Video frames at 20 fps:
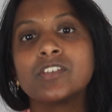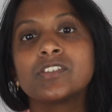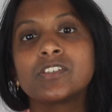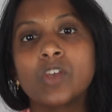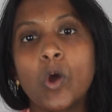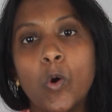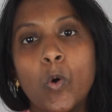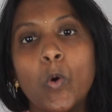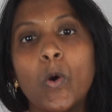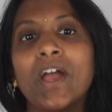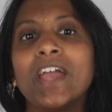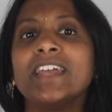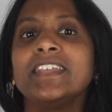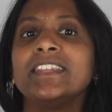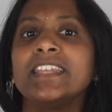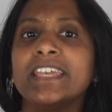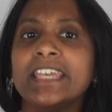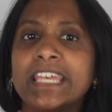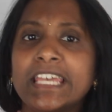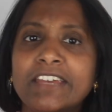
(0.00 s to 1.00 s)
so
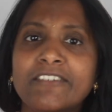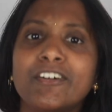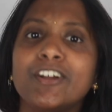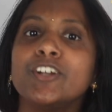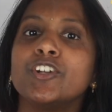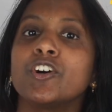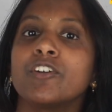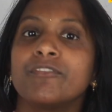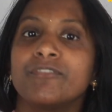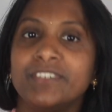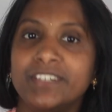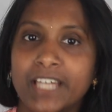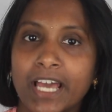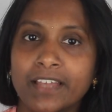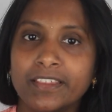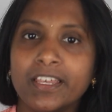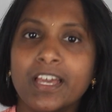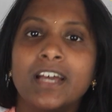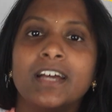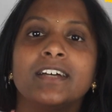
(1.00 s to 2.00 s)
in the event of
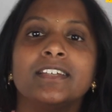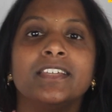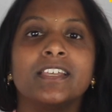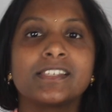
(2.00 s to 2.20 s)
death,